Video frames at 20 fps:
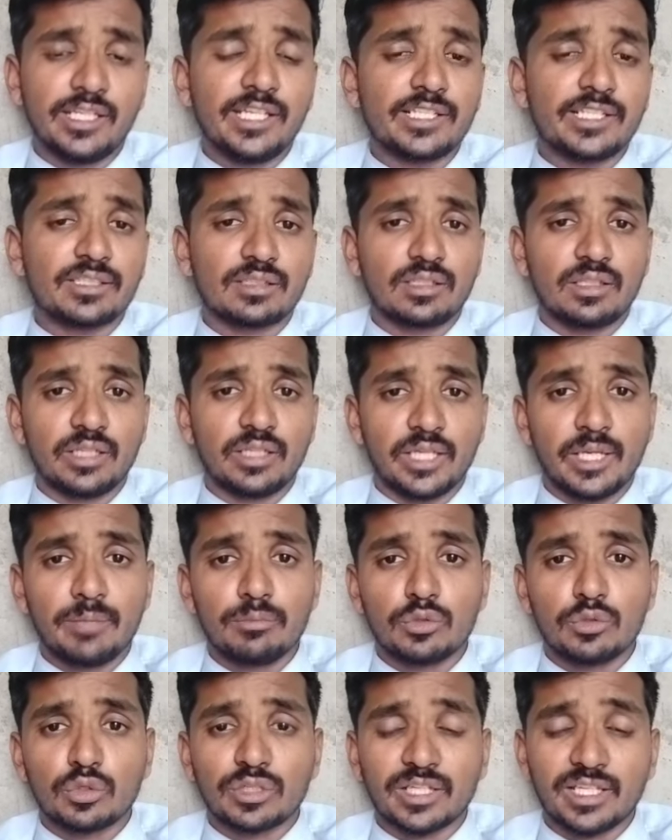let's
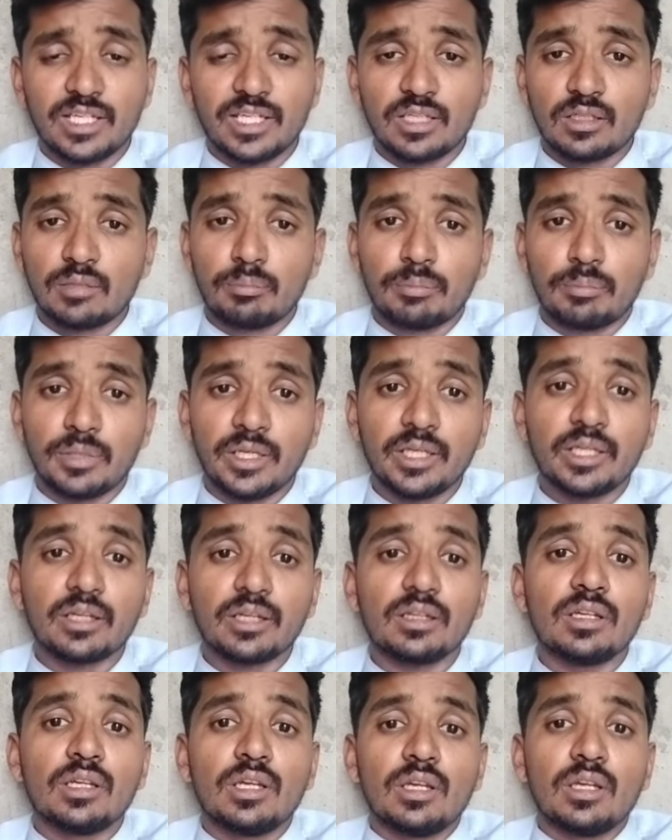aim to create a
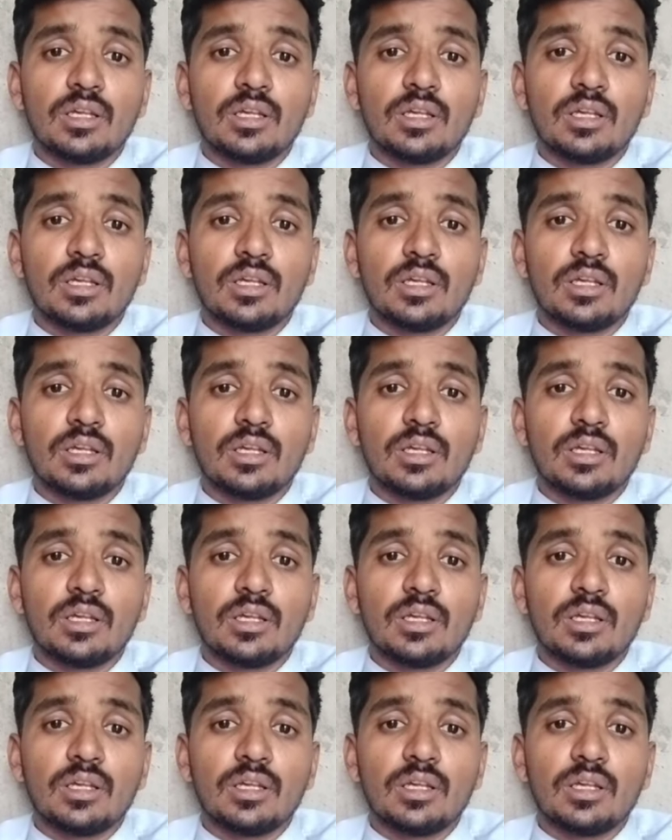fair